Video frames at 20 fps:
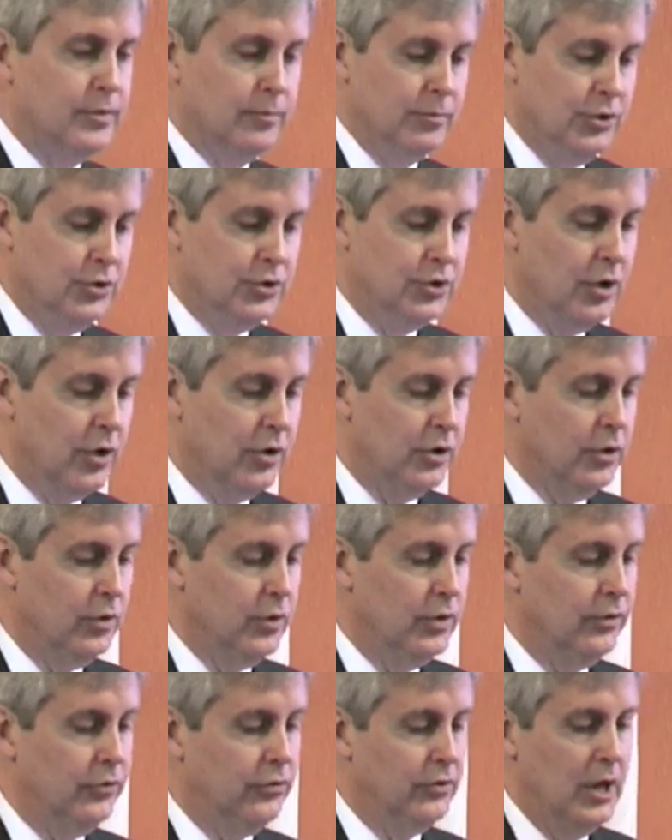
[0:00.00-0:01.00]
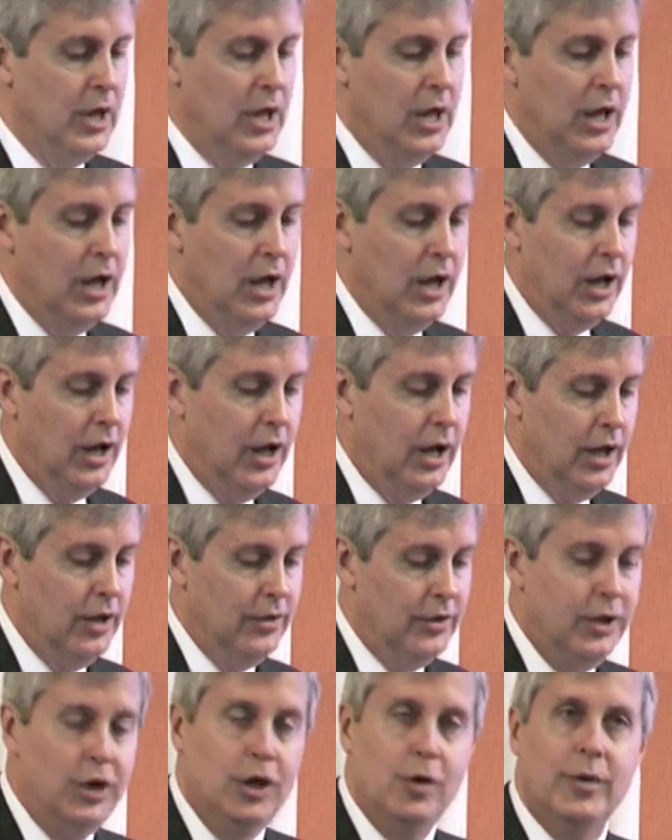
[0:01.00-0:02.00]
I'm going to show you is uh,
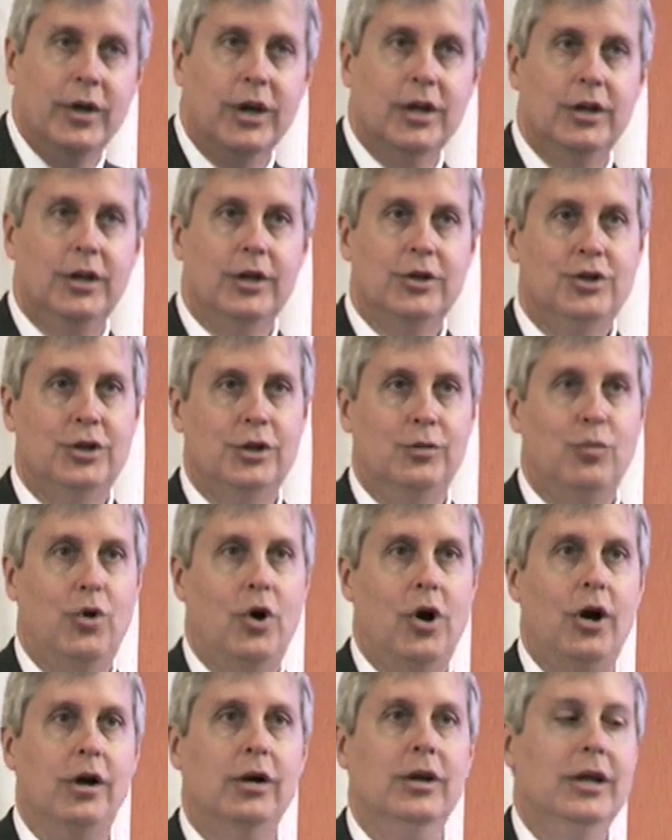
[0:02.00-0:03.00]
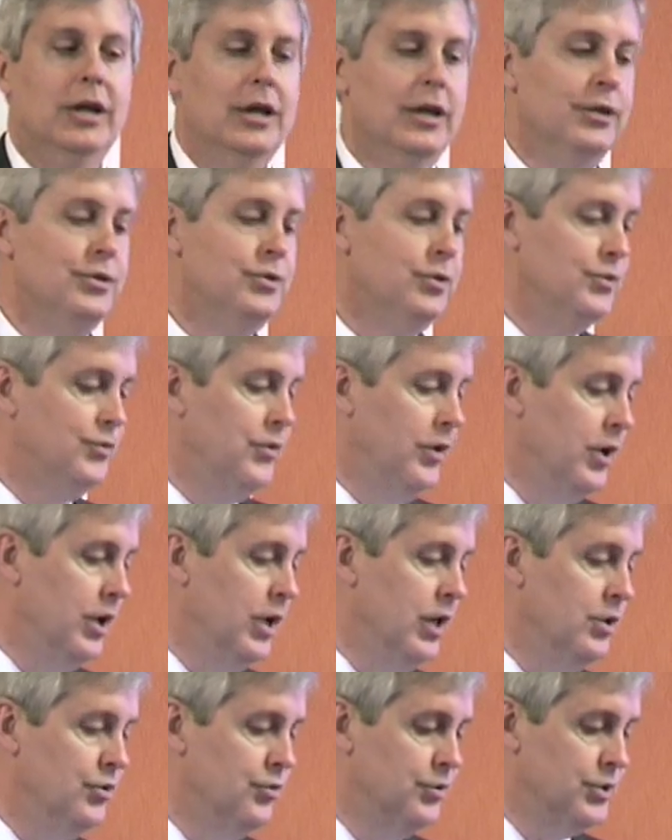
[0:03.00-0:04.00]
the human condition part. This was very
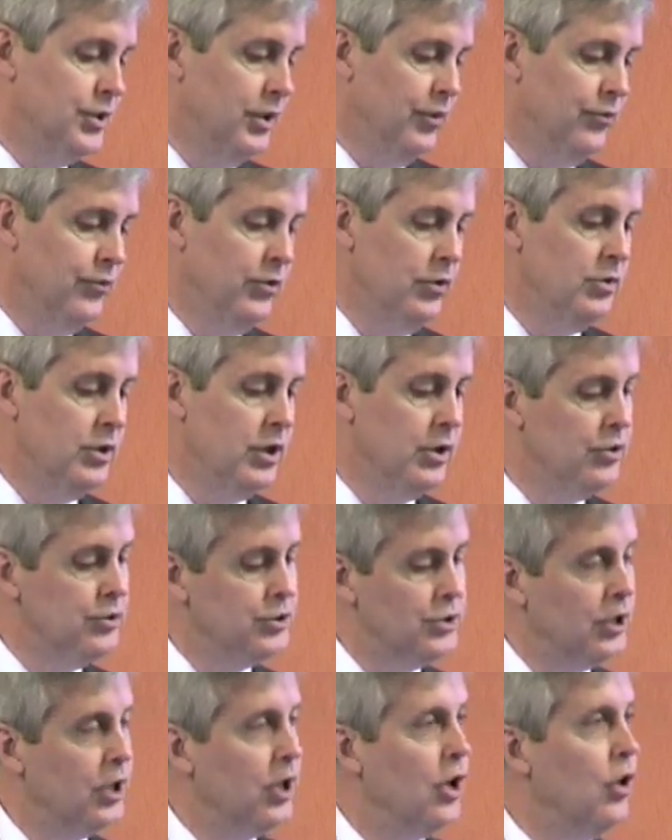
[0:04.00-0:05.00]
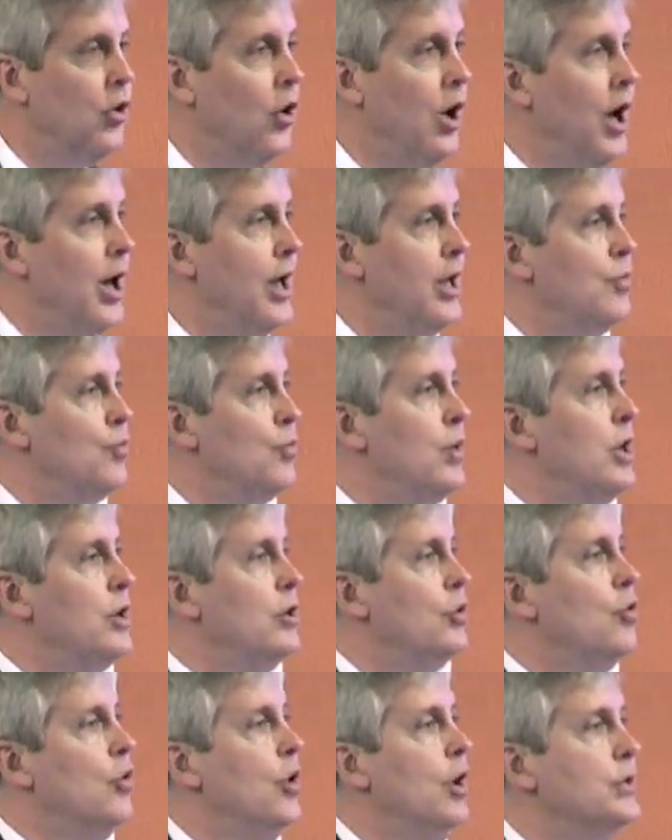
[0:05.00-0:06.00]
interesting. A few years ago, I ran
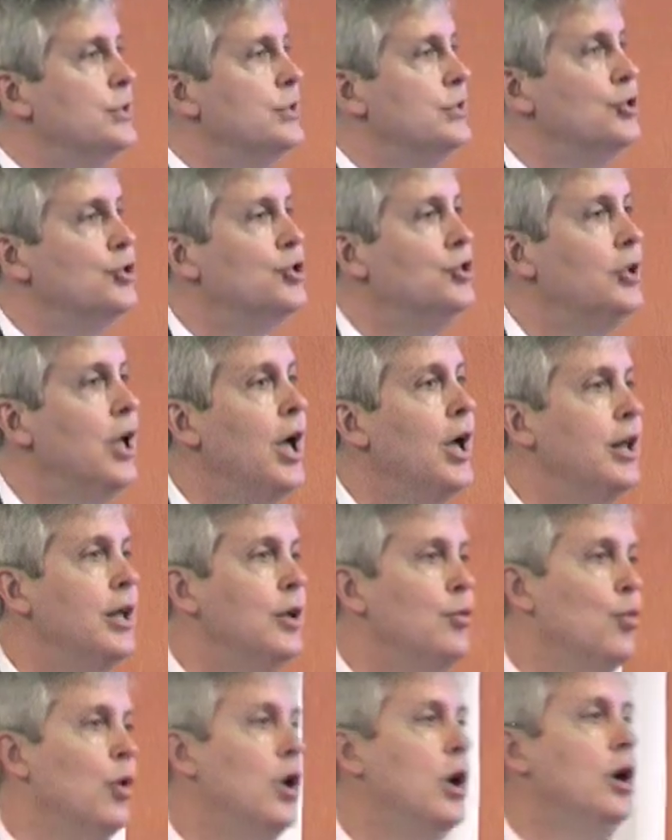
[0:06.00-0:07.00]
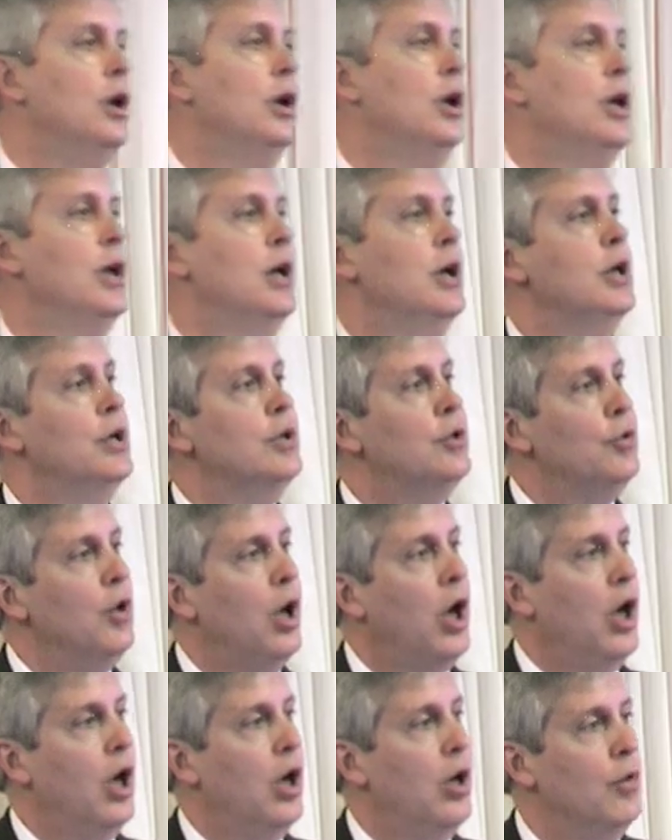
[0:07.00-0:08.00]
across a study where
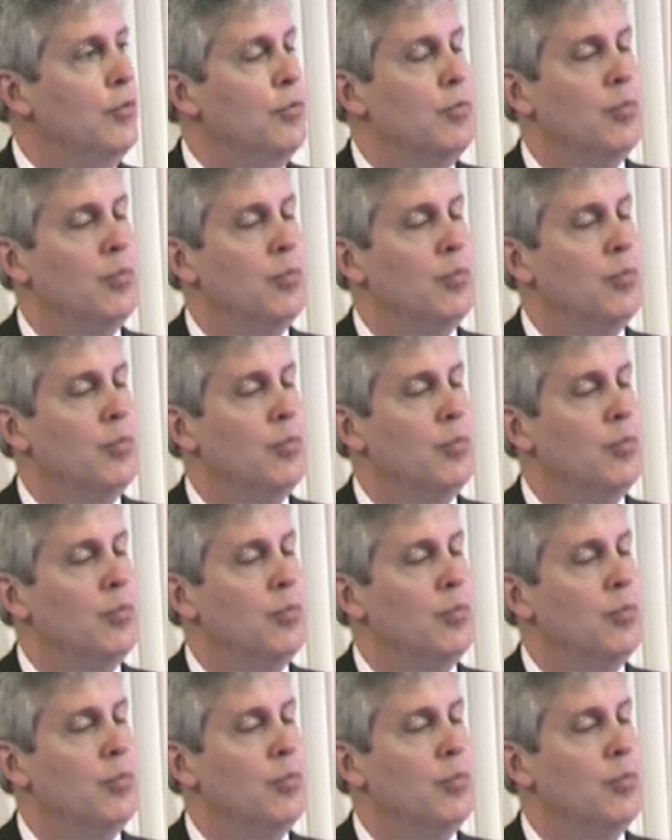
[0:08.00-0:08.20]
uh,